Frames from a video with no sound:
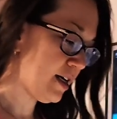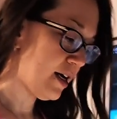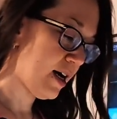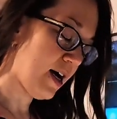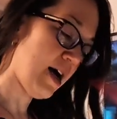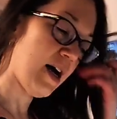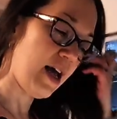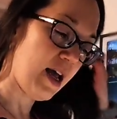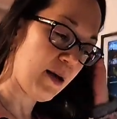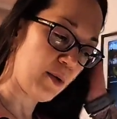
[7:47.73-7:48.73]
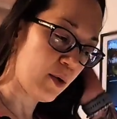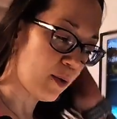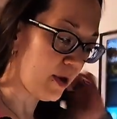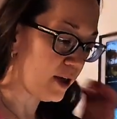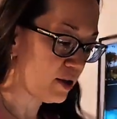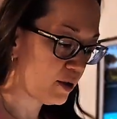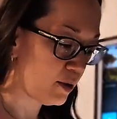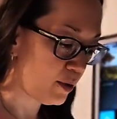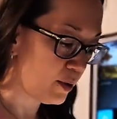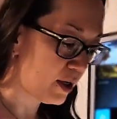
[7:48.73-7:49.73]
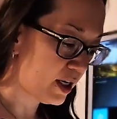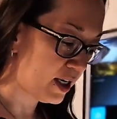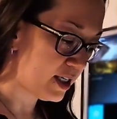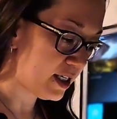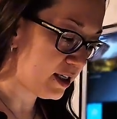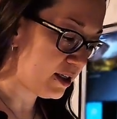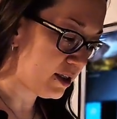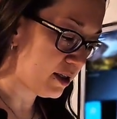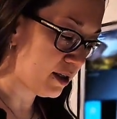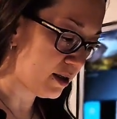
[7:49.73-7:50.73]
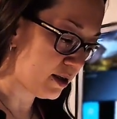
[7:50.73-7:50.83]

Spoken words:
I am going to cut it.